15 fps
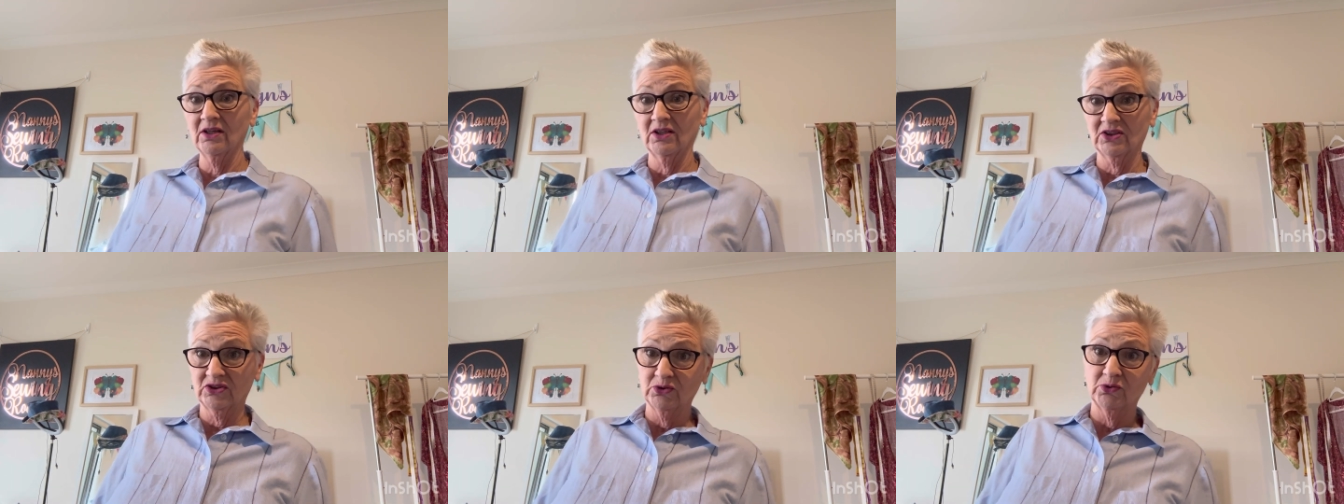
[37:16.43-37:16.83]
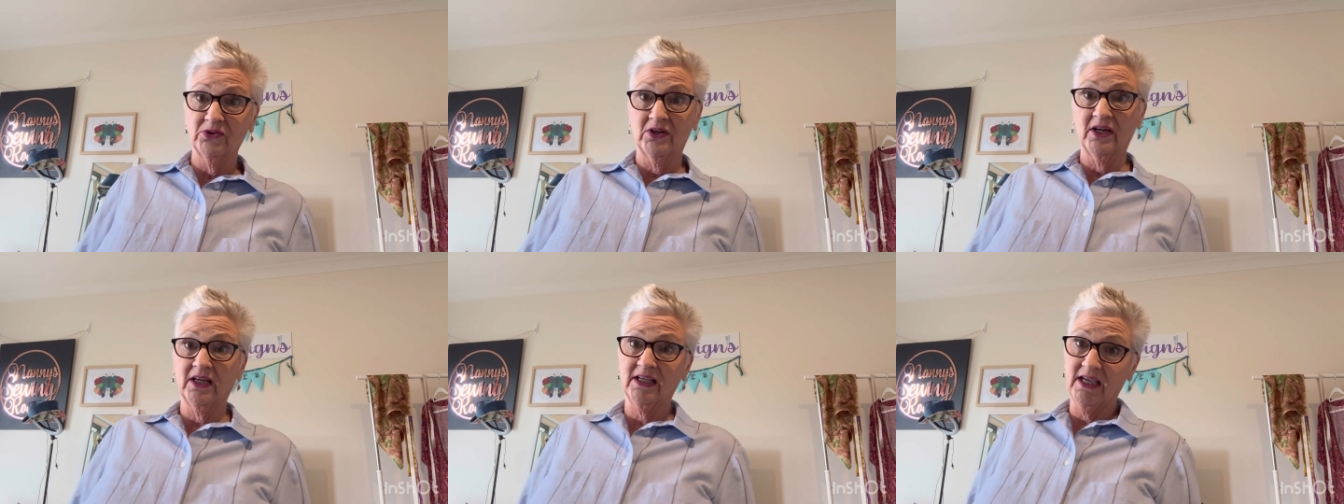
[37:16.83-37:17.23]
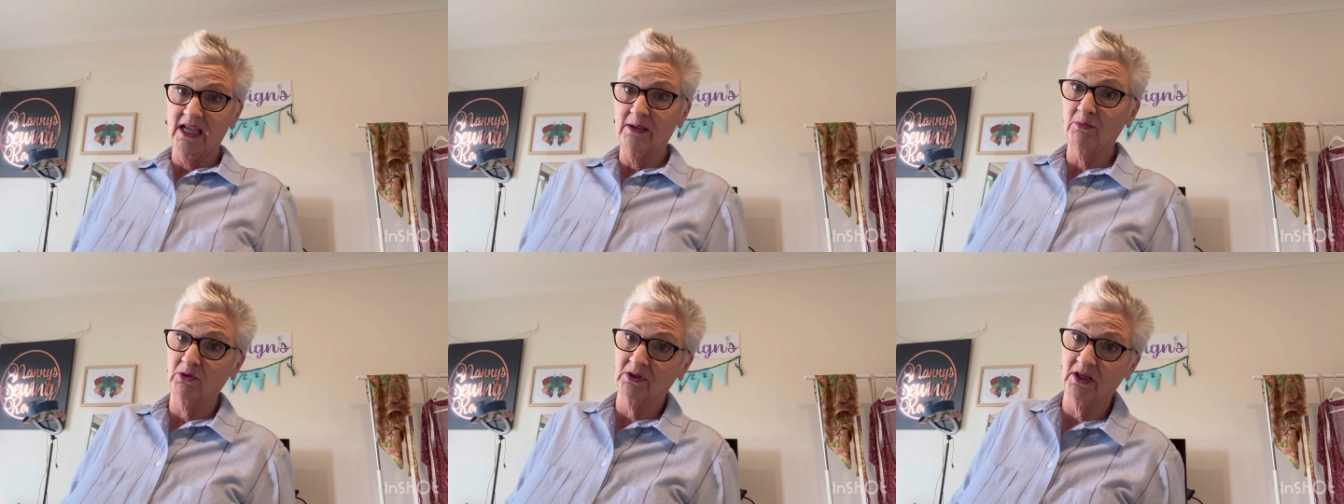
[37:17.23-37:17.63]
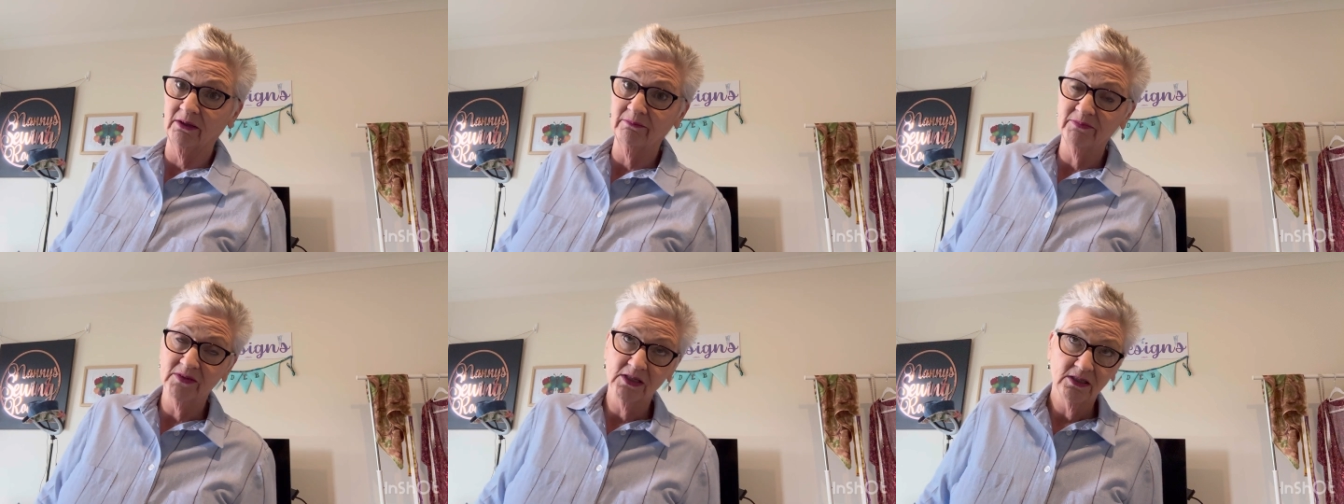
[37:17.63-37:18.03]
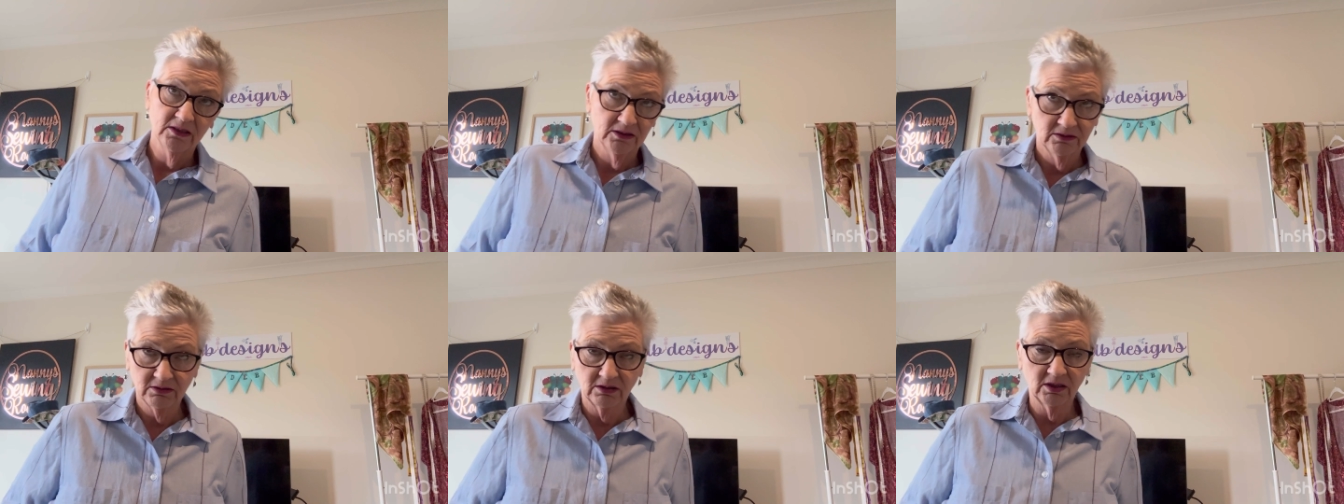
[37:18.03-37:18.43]
I saw that it came on at,
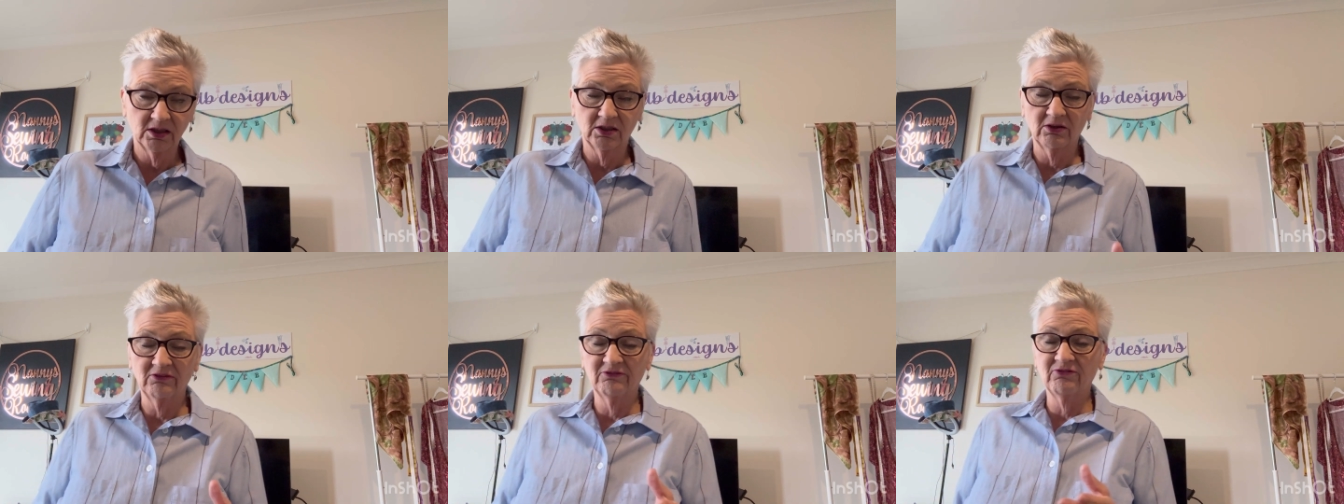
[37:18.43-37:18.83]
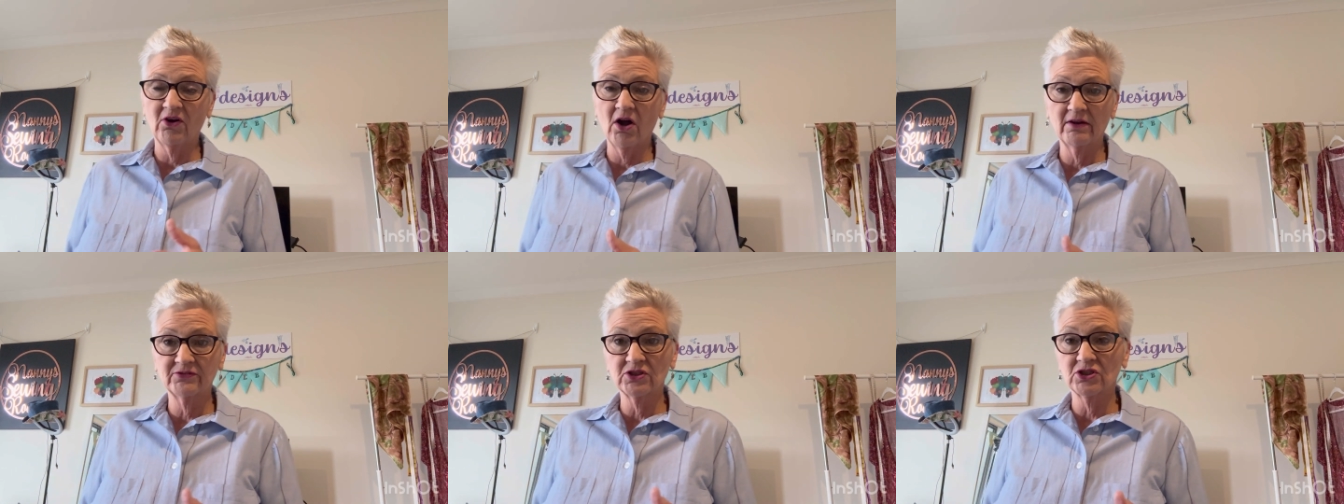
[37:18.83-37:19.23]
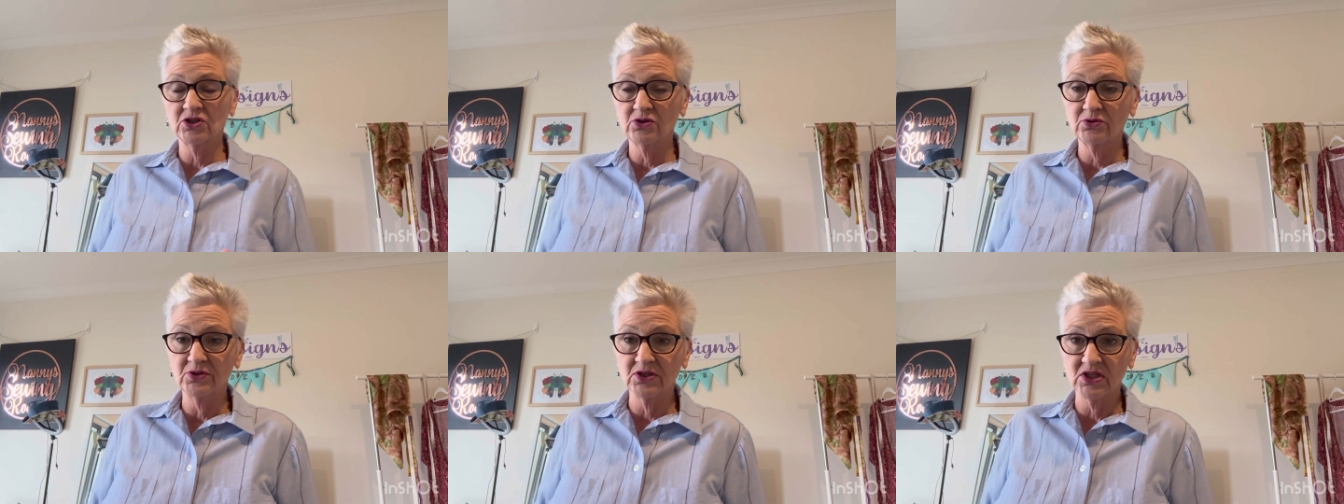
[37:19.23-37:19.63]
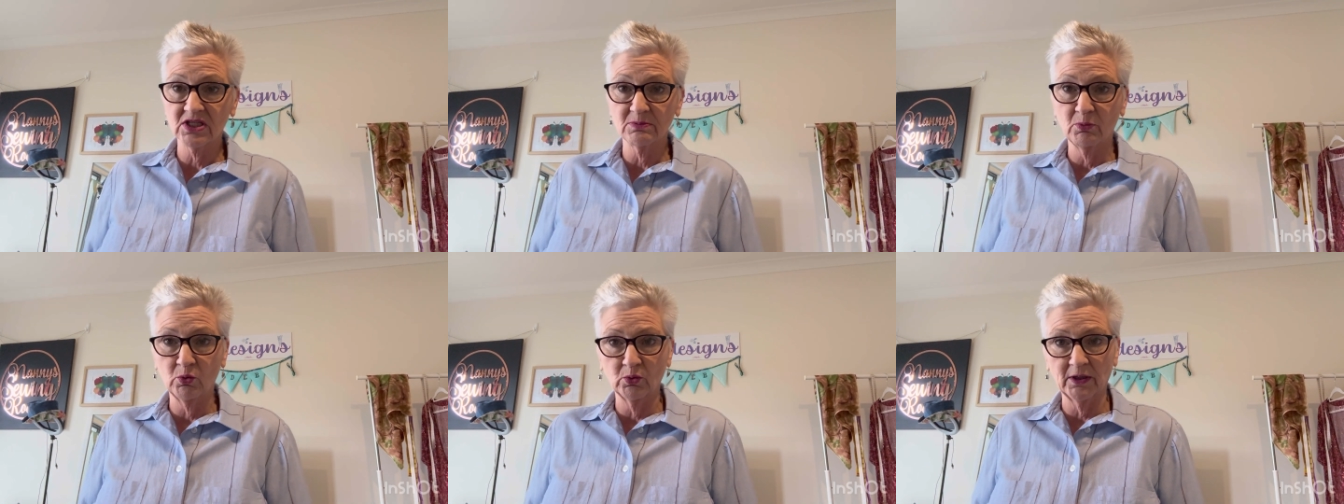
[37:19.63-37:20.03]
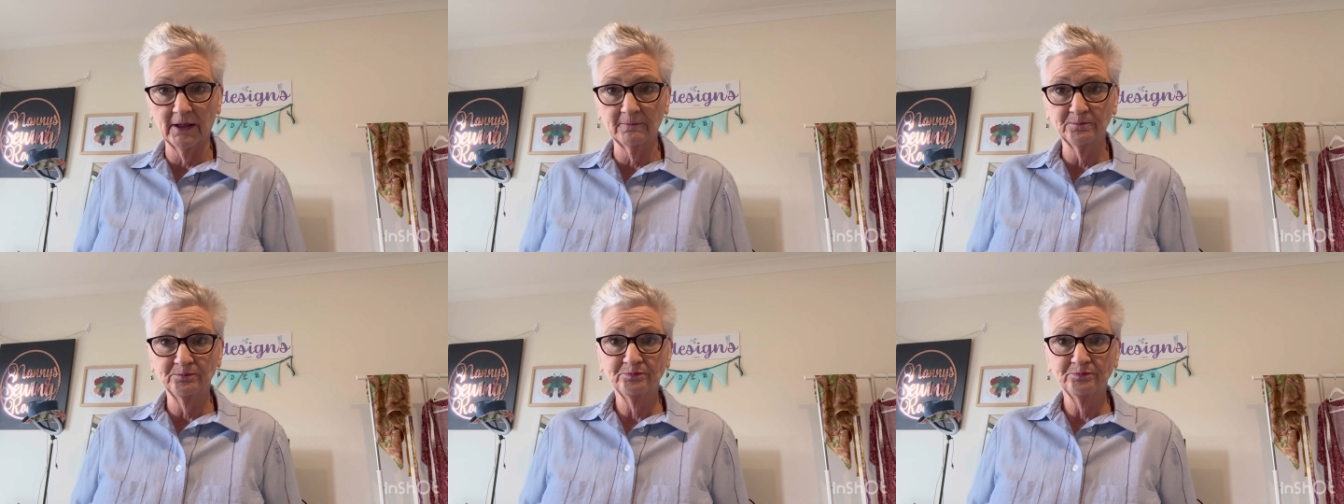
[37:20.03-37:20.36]
I don't know, 5 to 2 this morning.